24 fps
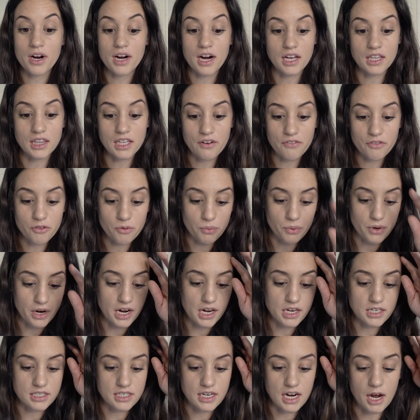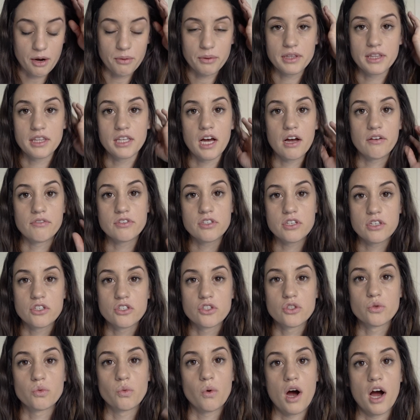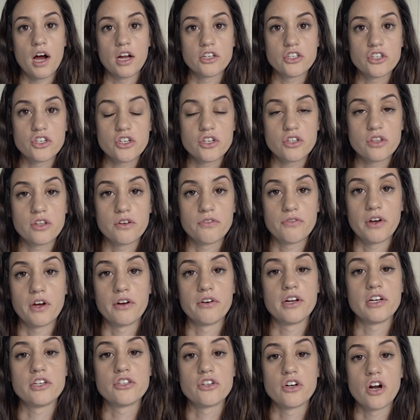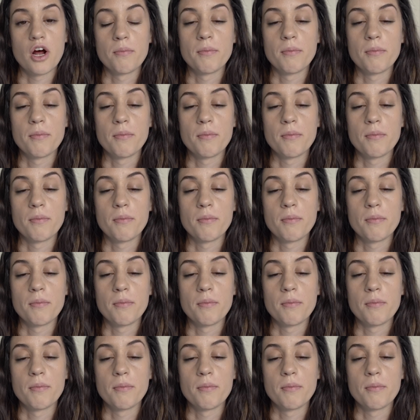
and I love the brand, and I would love to swatch the foundation